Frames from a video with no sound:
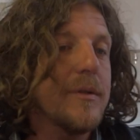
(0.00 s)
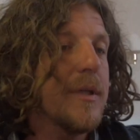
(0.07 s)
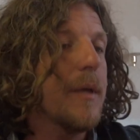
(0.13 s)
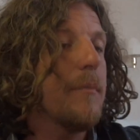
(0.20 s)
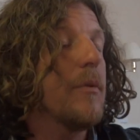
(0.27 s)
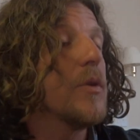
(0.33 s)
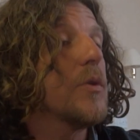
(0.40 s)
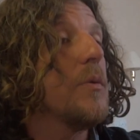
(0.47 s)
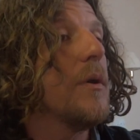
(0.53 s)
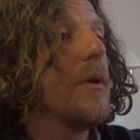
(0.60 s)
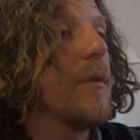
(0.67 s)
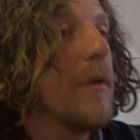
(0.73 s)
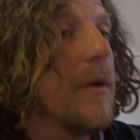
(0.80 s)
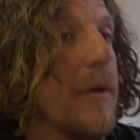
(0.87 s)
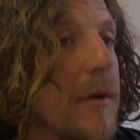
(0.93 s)
table to
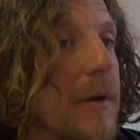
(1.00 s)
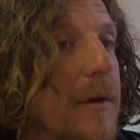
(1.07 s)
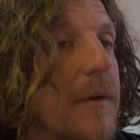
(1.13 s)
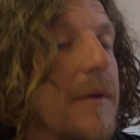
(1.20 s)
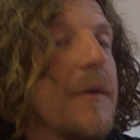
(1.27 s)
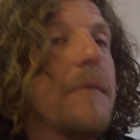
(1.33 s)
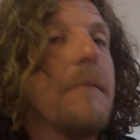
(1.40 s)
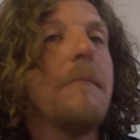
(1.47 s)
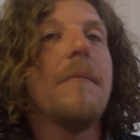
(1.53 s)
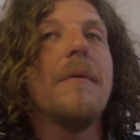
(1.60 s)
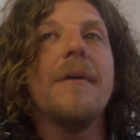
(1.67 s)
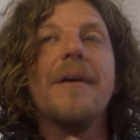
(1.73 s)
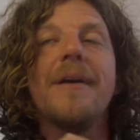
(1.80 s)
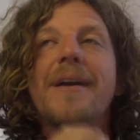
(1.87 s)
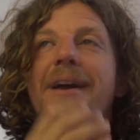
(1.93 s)
another.
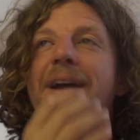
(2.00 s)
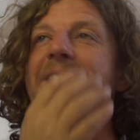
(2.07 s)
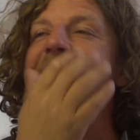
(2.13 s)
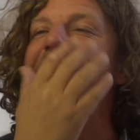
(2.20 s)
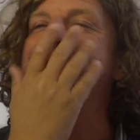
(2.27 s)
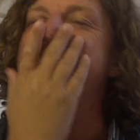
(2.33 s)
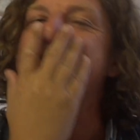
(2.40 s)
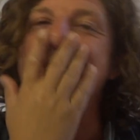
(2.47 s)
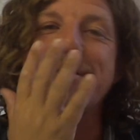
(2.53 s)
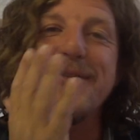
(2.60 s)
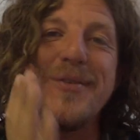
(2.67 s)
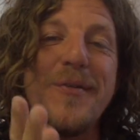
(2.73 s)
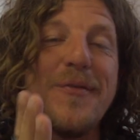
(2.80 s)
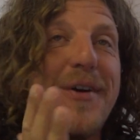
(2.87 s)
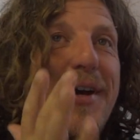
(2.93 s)
It's just
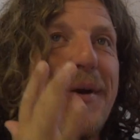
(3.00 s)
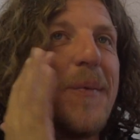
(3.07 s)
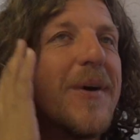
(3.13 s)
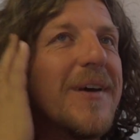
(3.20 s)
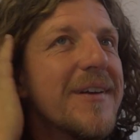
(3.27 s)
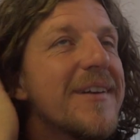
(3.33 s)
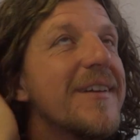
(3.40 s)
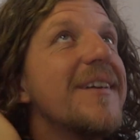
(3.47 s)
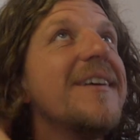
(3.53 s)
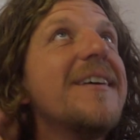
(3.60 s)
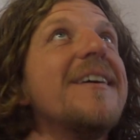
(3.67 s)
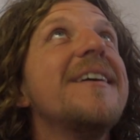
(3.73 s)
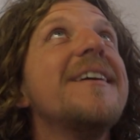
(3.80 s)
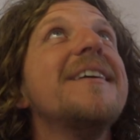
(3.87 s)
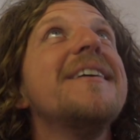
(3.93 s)
so fucking weird.
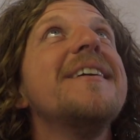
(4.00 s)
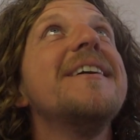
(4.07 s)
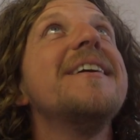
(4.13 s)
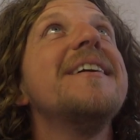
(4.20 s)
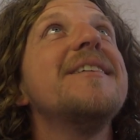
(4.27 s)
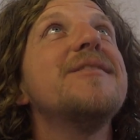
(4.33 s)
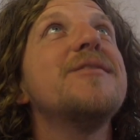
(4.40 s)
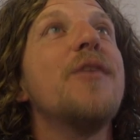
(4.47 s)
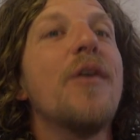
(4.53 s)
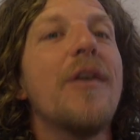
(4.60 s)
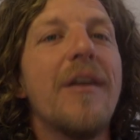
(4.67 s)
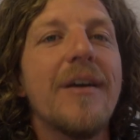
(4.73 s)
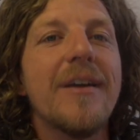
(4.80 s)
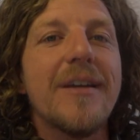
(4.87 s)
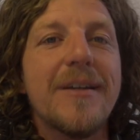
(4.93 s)
It's not
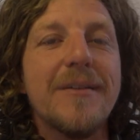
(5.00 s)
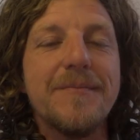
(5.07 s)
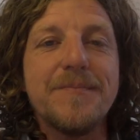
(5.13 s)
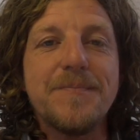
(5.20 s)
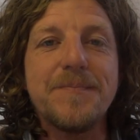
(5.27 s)
like